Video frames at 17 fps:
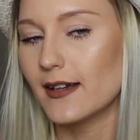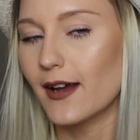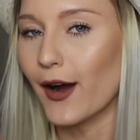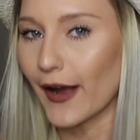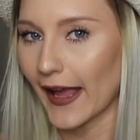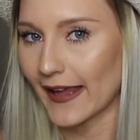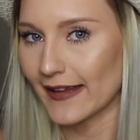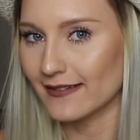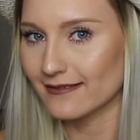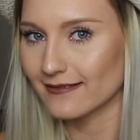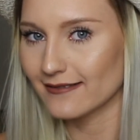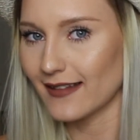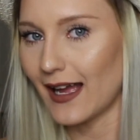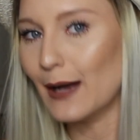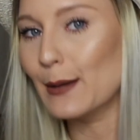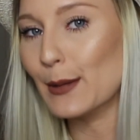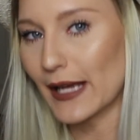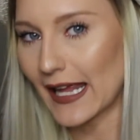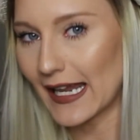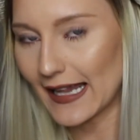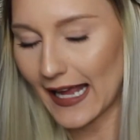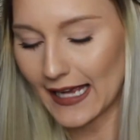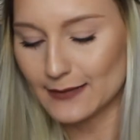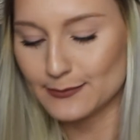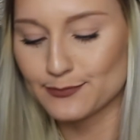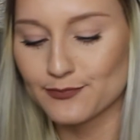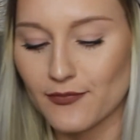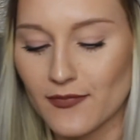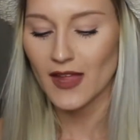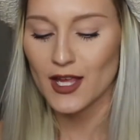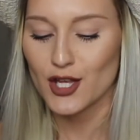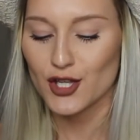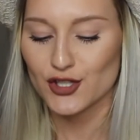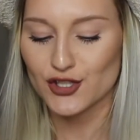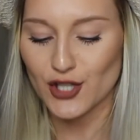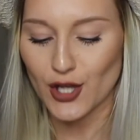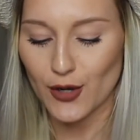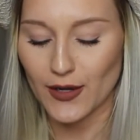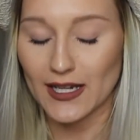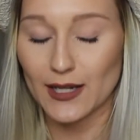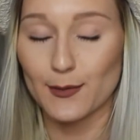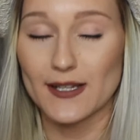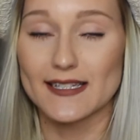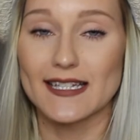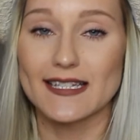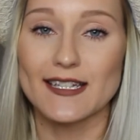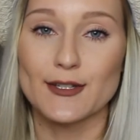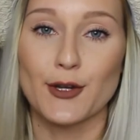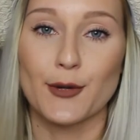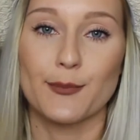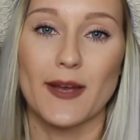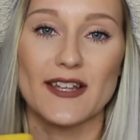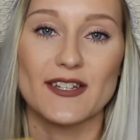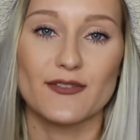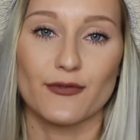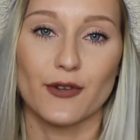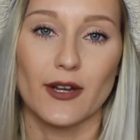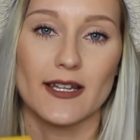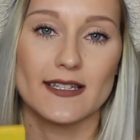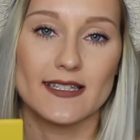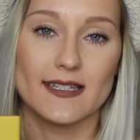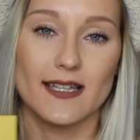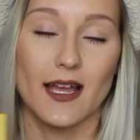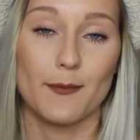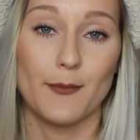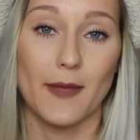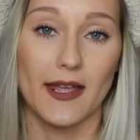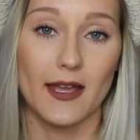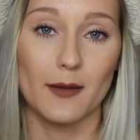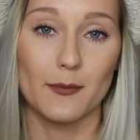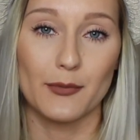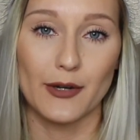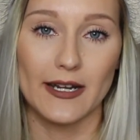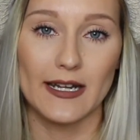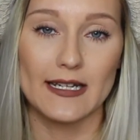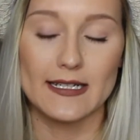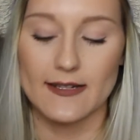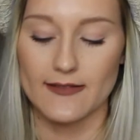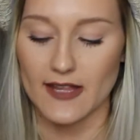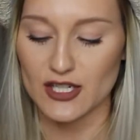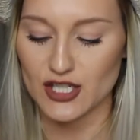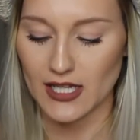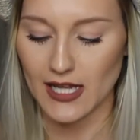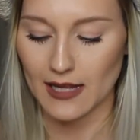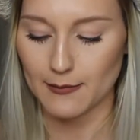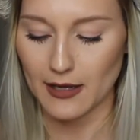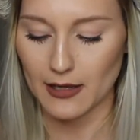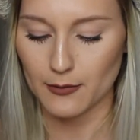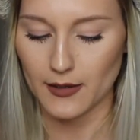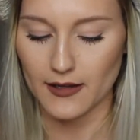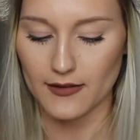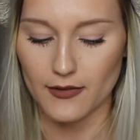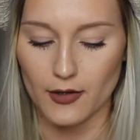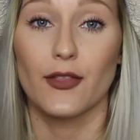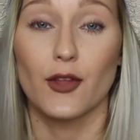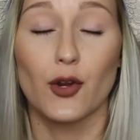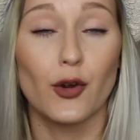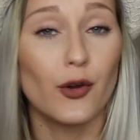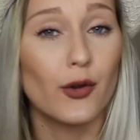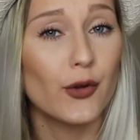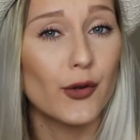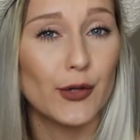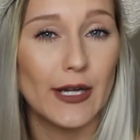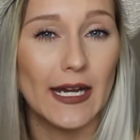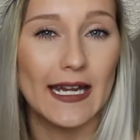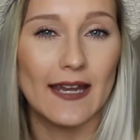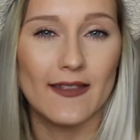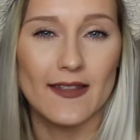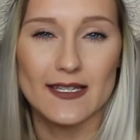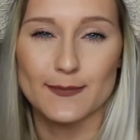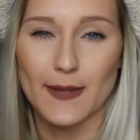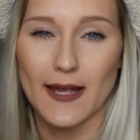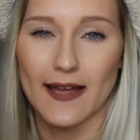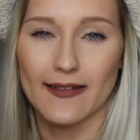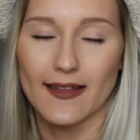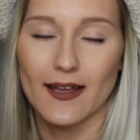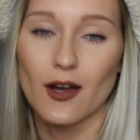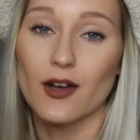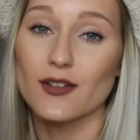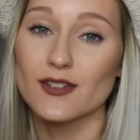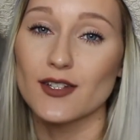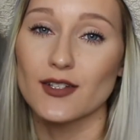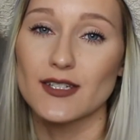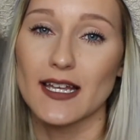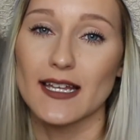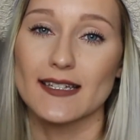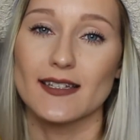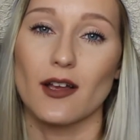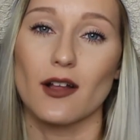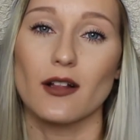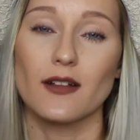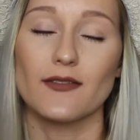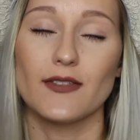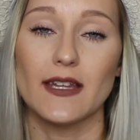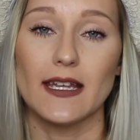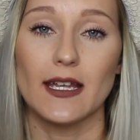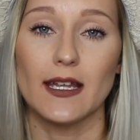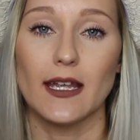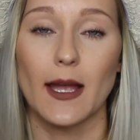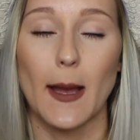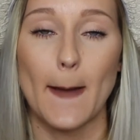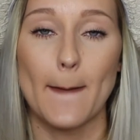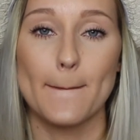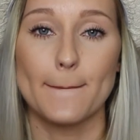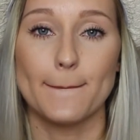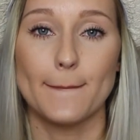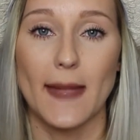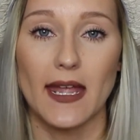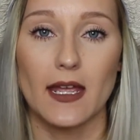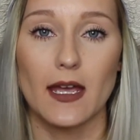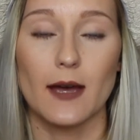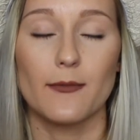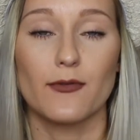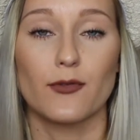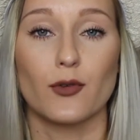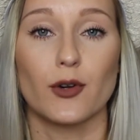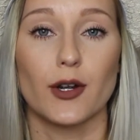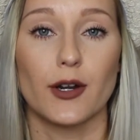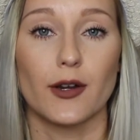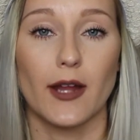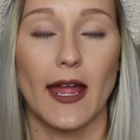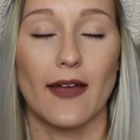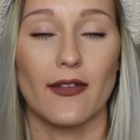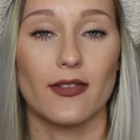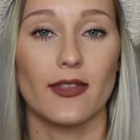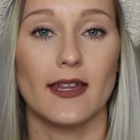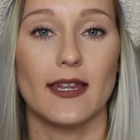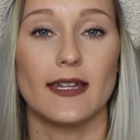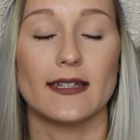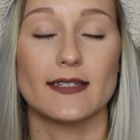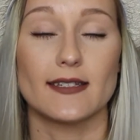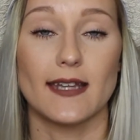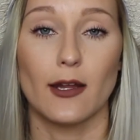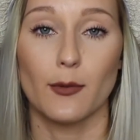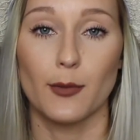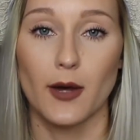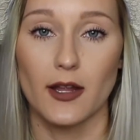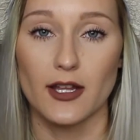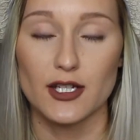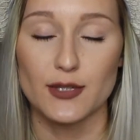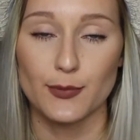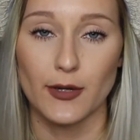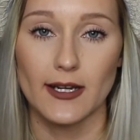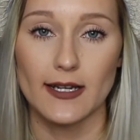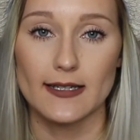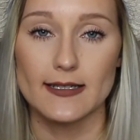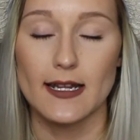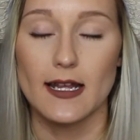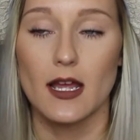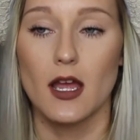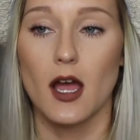okay, I'm gonna get that. So anyways, this is her best friend's makeup brand that she came out with. The girl who created this palette also does all of the makeup for Kathleen's nail polish brand,